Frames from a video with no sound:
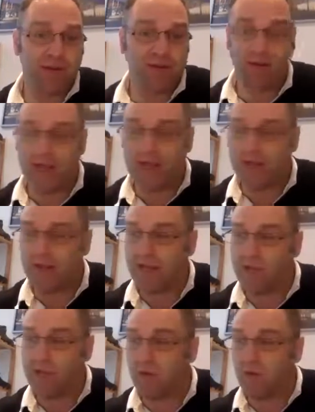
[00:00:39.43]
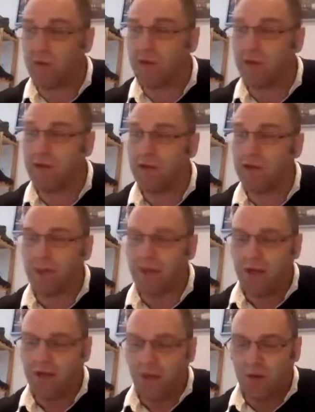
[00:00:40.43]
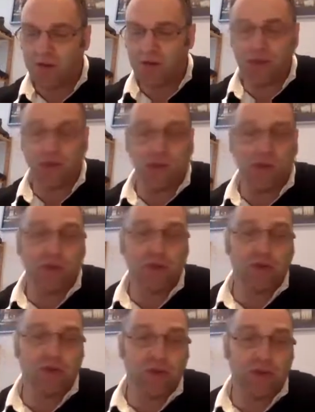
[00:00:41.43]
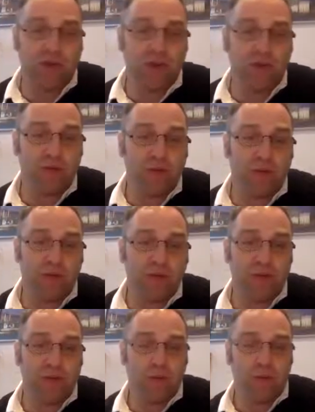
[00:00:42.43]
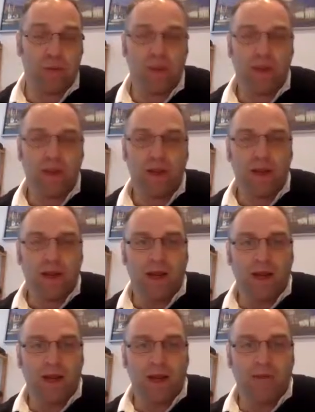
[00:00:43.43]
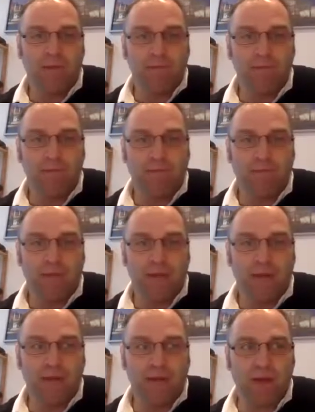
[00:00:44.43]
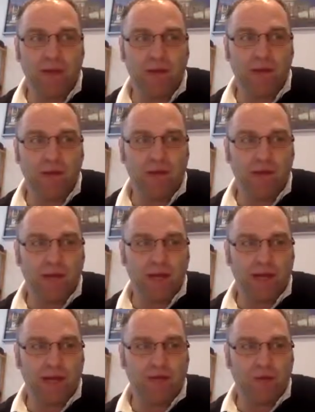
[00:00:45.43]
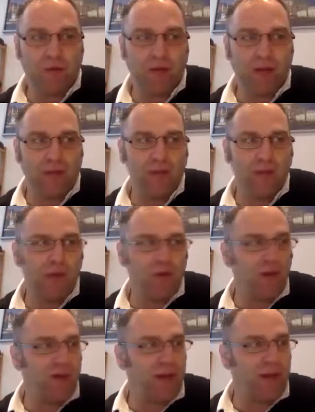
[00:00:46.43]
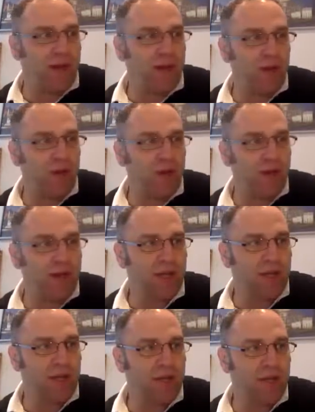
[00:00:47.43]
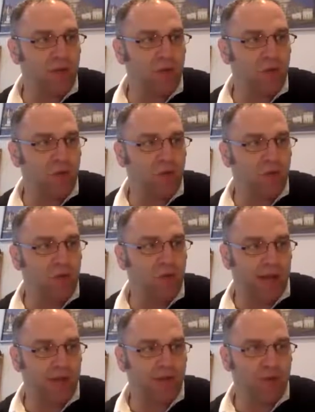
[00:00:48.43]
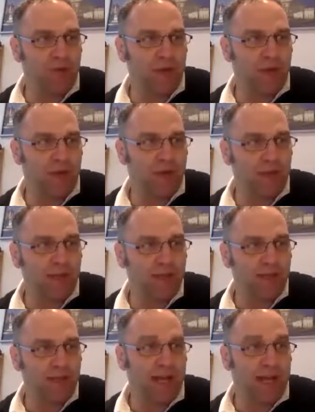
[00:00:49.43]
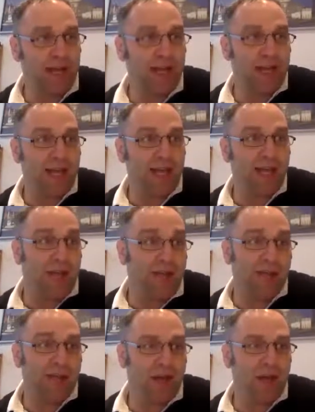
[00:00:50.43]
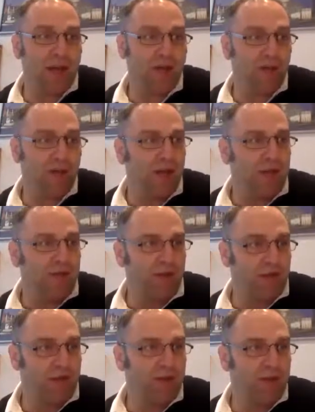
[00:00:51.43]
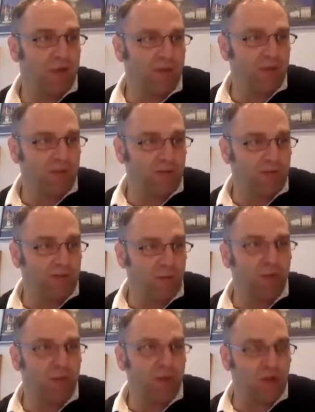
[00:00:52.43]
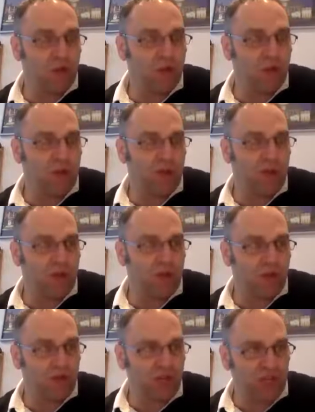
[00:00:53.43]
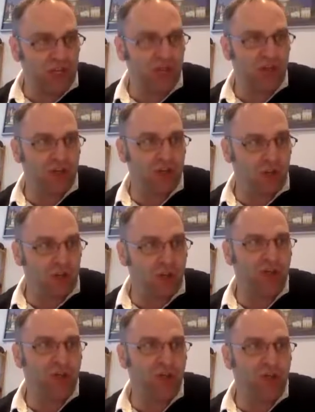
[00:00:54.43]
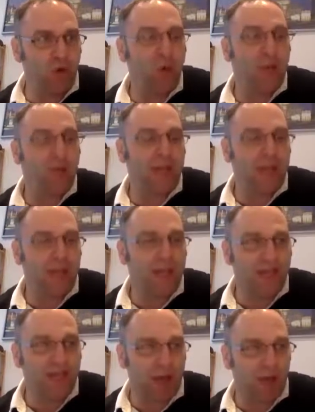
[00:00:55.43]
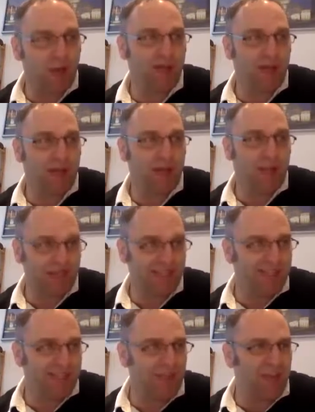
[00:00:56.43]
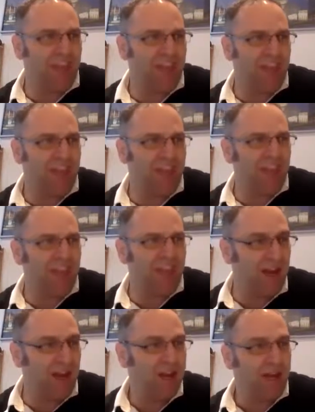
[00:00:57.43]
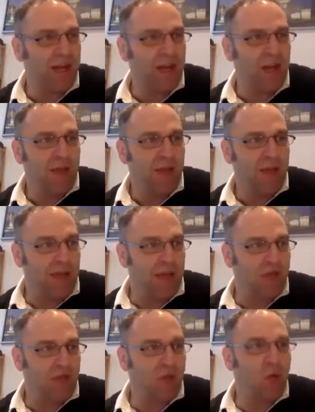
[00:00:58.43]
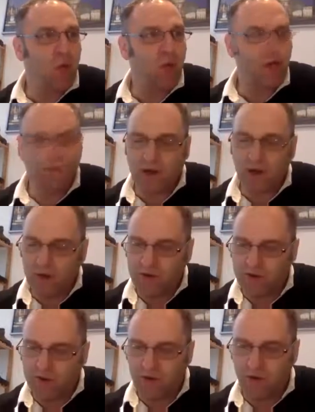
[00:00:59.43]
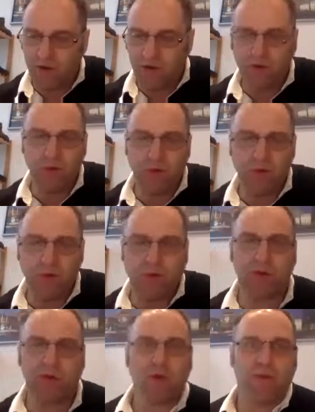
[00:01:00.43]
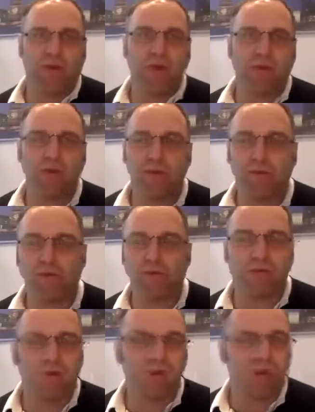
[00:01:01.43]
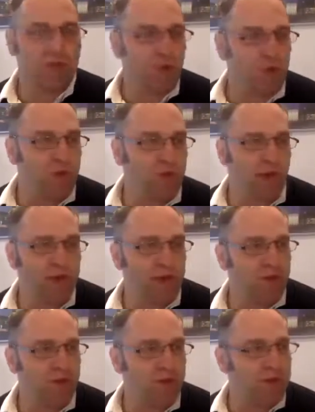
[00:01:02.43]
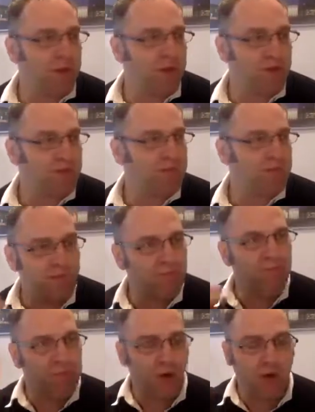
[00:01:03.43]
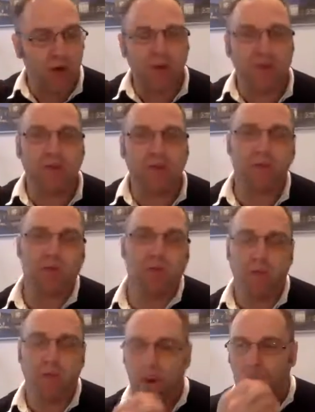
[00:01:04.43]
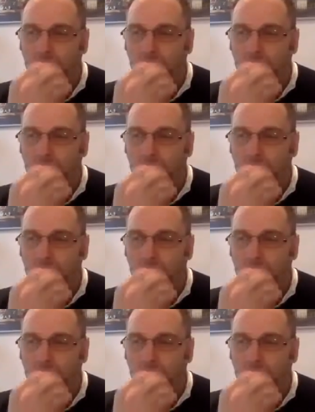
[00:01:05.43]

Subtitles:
The last role was a district manager for the state of New Mexico. And then after 11 years, I wanted to get into the biotech scene. And at that time, Pfizer was moving into a strategic direction of growing its biotech business. I think at that time, they had a goal of increasing their biotech revenue to 25% by some period in the future.